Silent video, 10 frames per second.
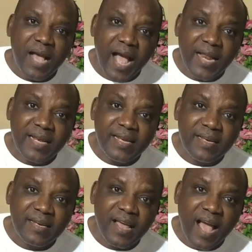and
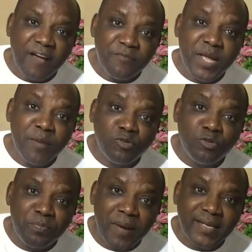I've been able to
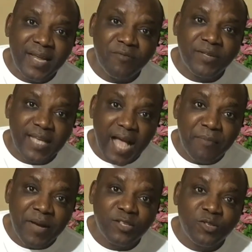partner with
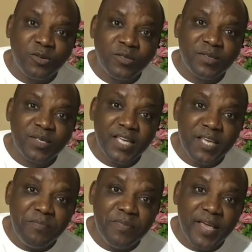Amazon,
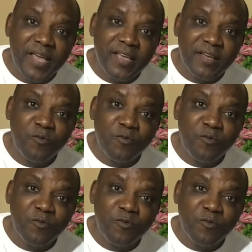eBay,